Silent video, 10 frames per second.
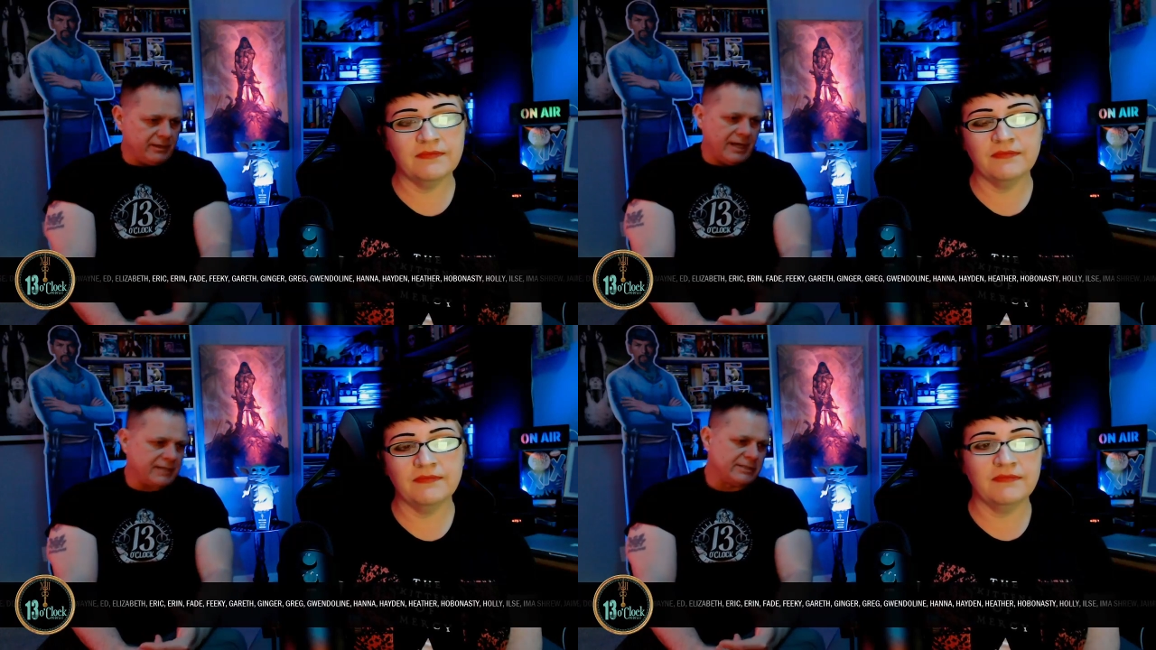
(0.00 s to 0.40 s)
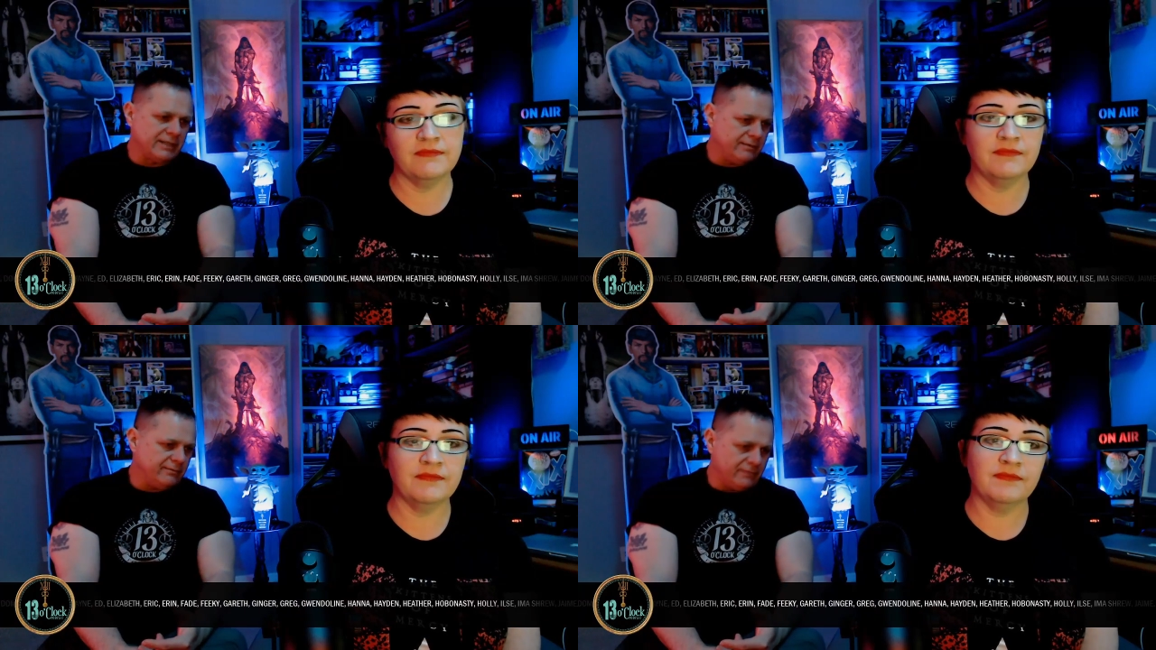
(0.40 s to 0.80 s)

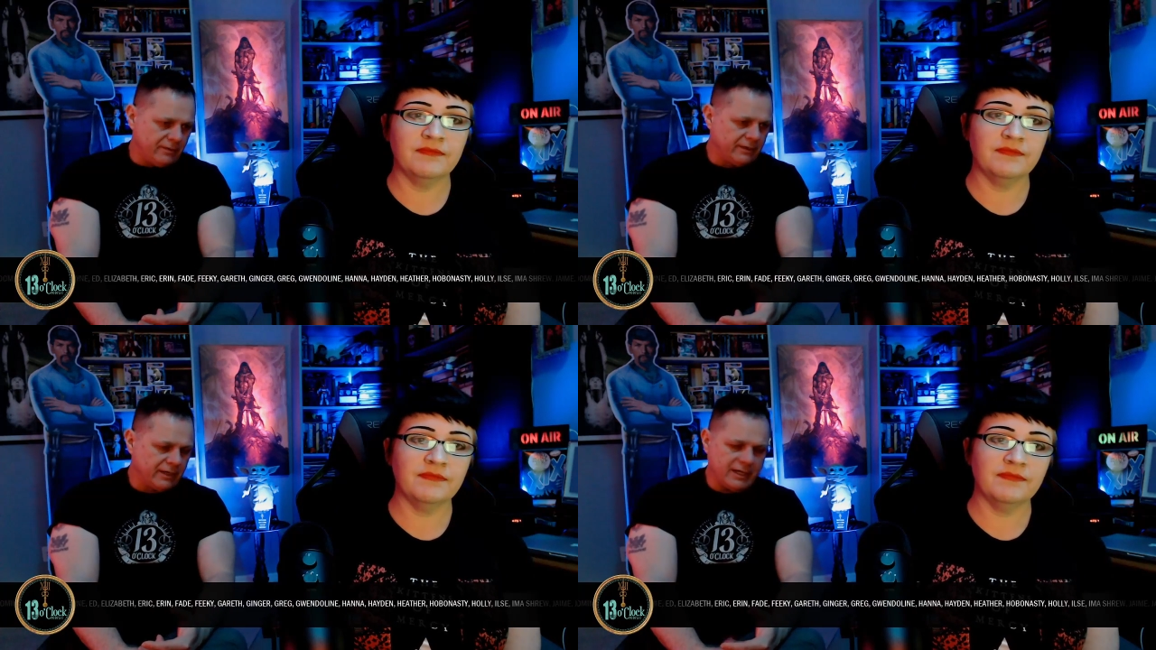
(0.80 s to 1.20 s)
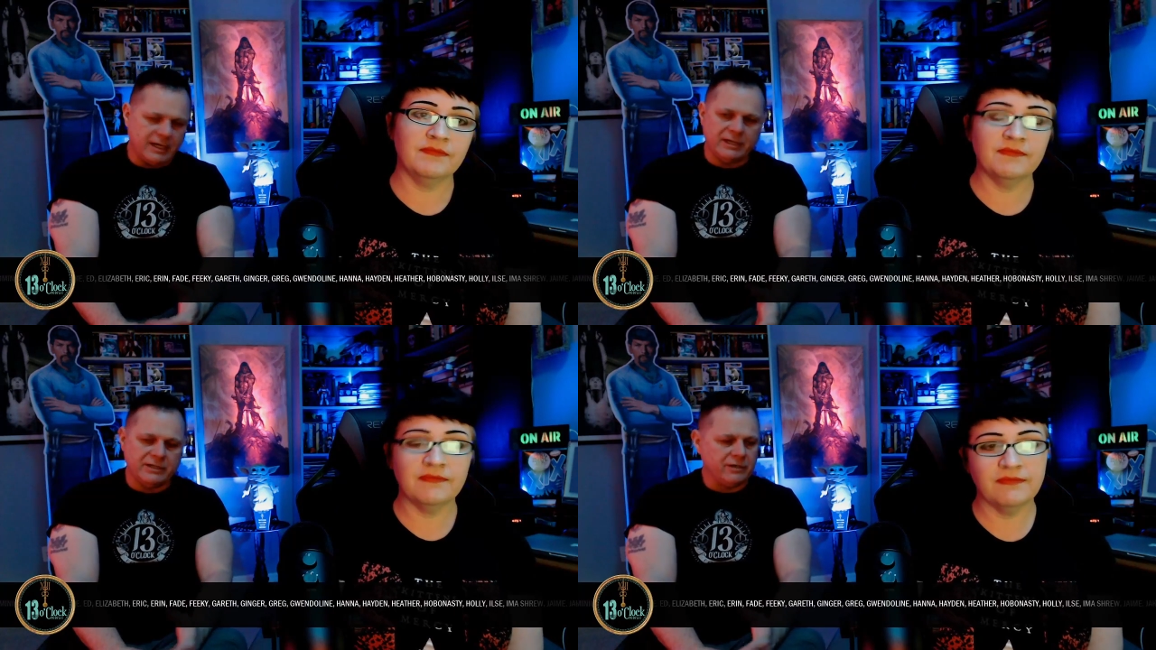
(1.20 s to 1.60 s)
Speaker 1: accent on the guy,
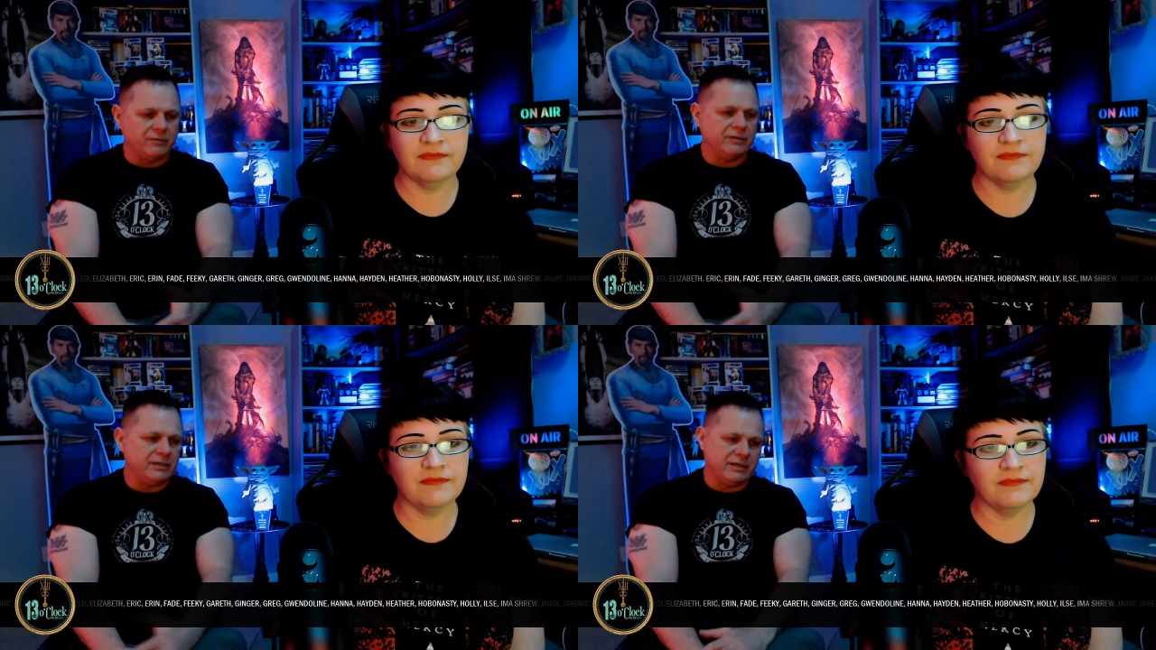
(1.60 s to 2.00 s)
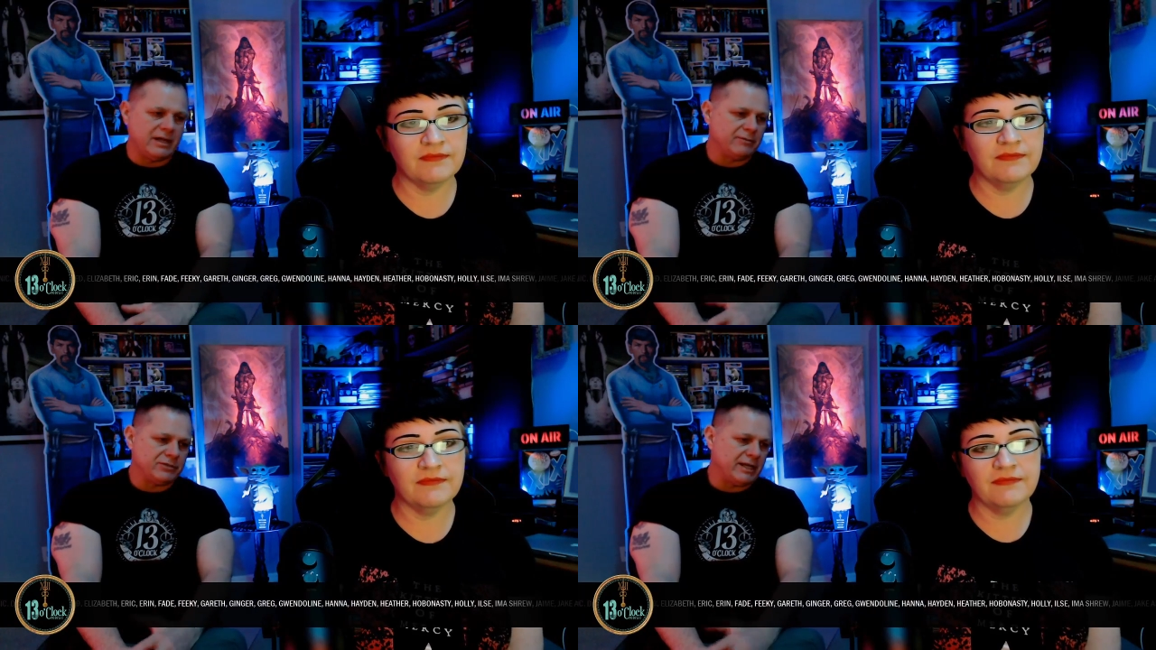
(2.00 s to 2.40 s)
and you don't need an
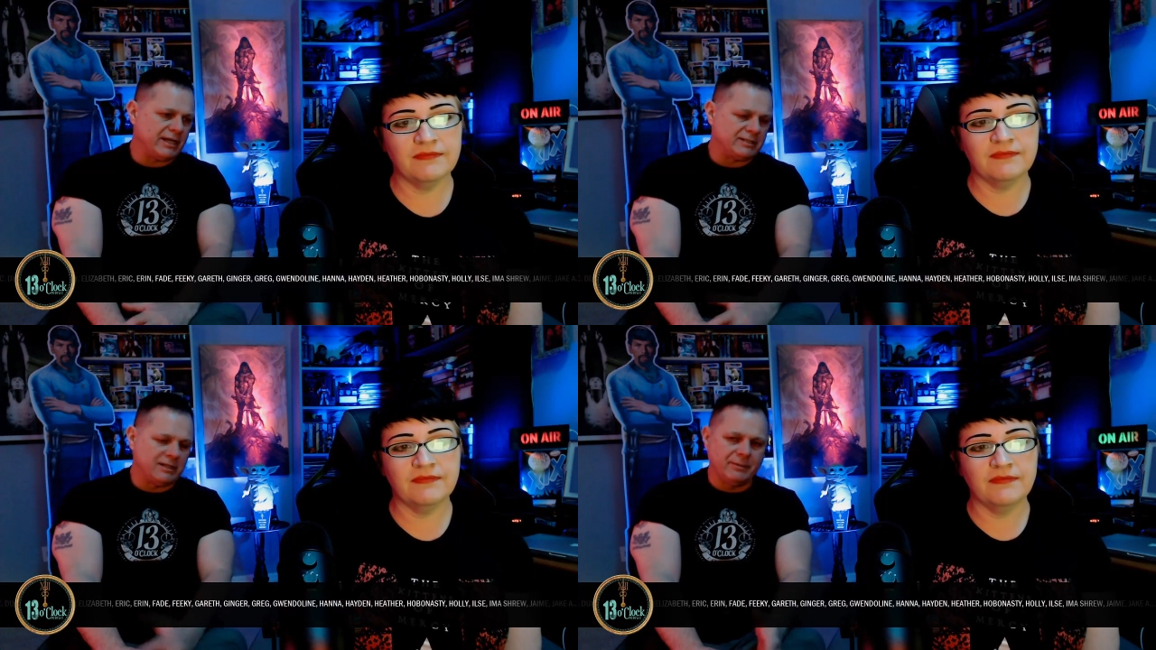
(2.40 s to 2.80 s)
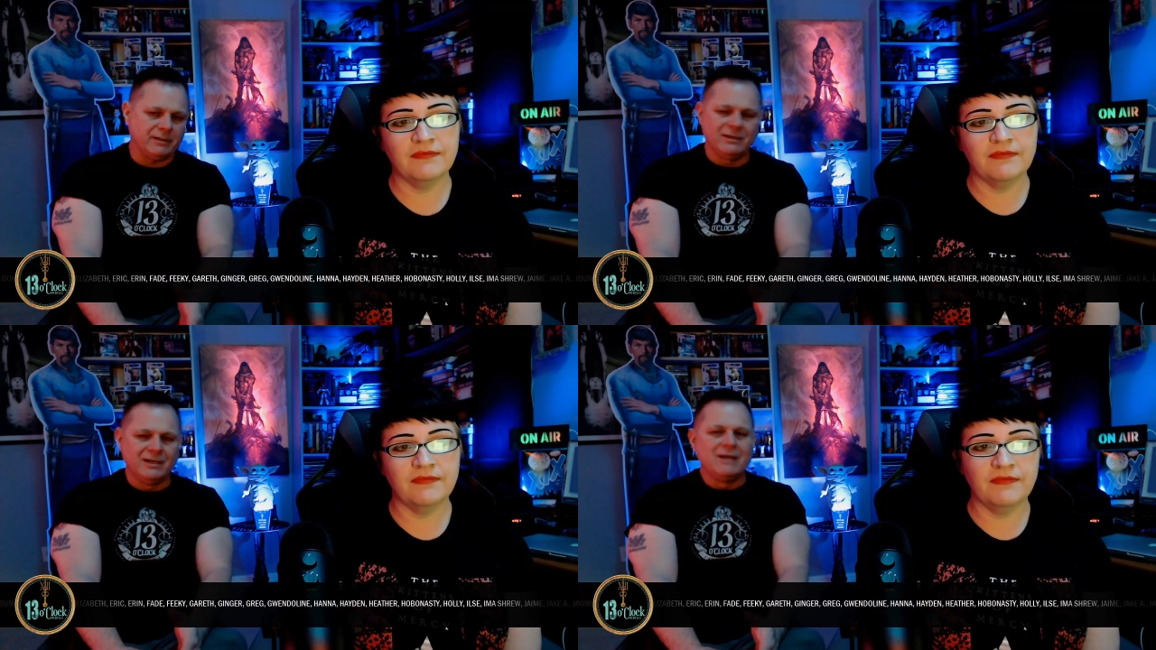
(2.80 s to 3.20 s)
Irish accent. I
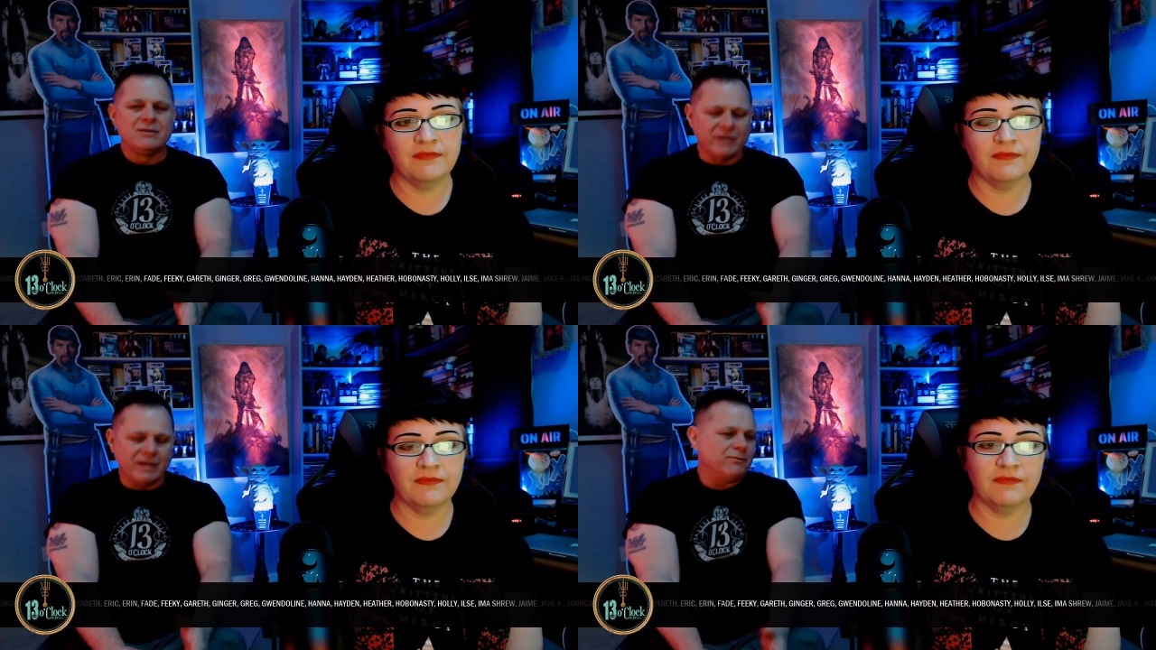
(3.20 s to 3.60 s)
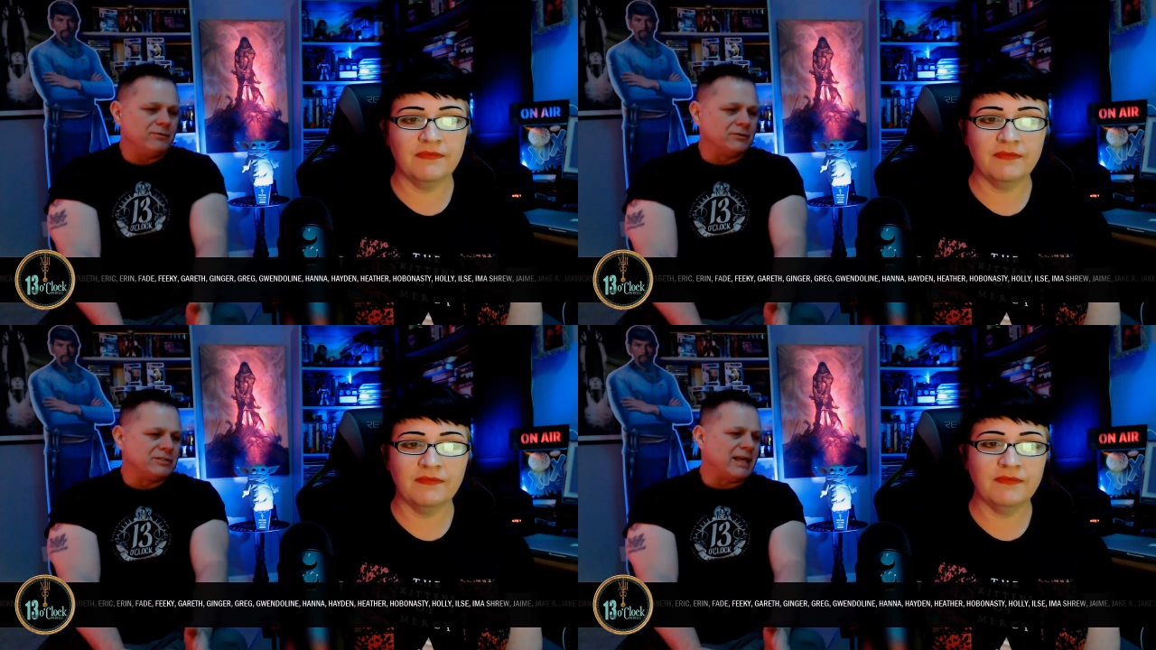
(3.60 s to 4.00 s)
mean, you're not;
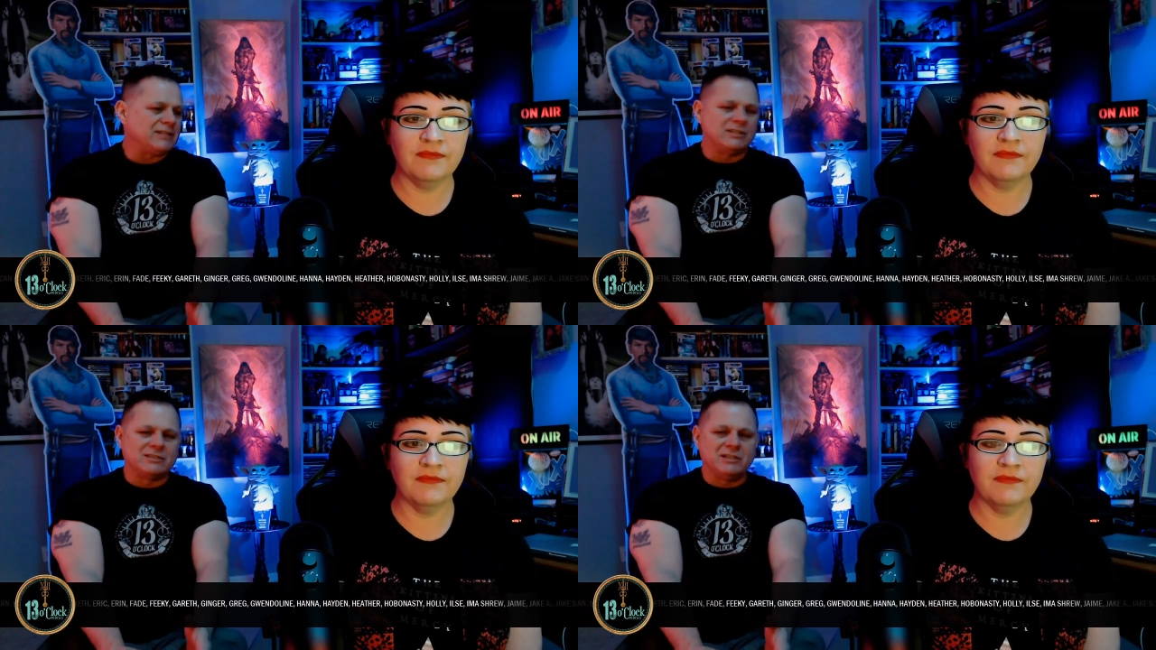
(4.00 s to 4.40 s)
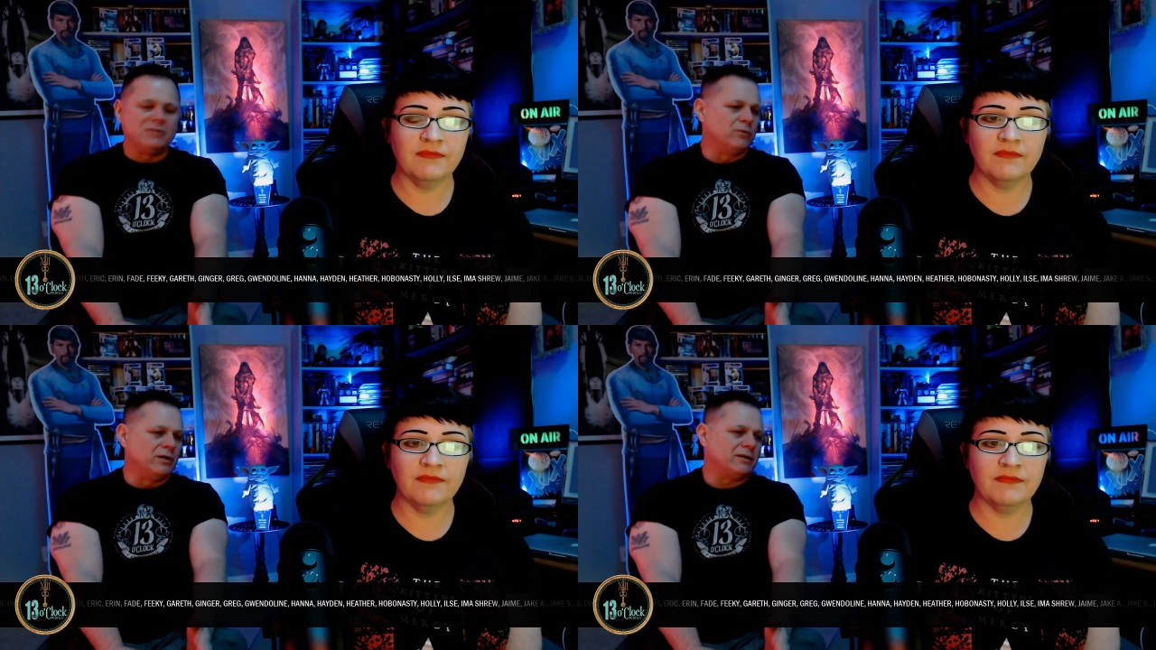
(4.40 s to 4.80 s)
those accents didn't
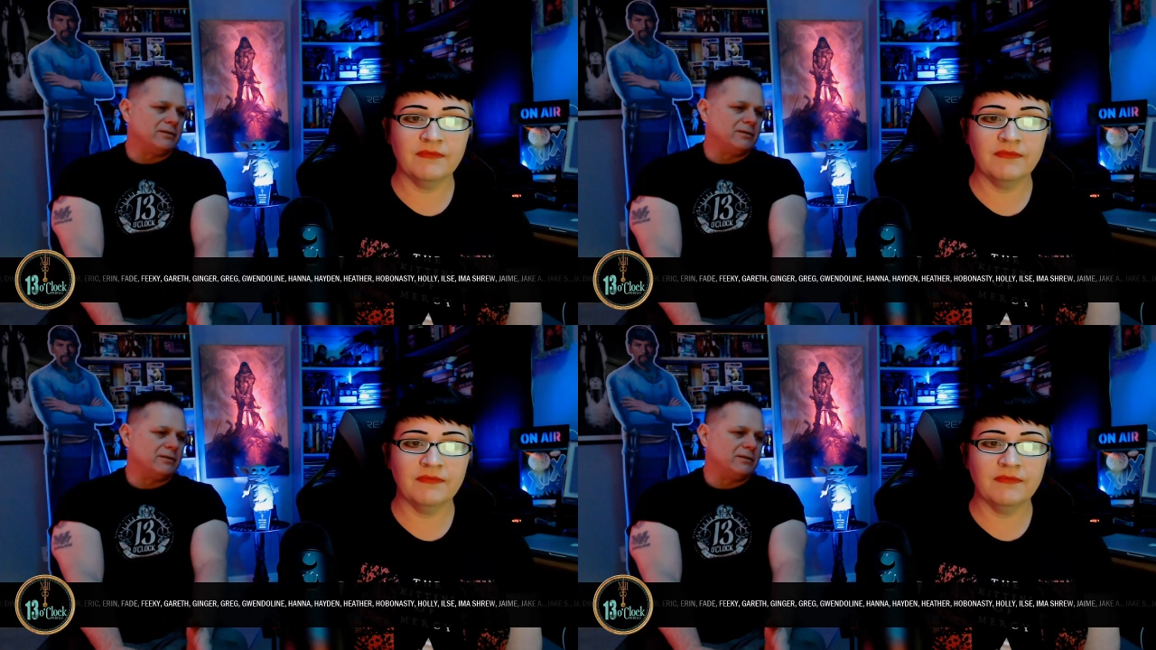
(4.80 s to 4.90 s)
work.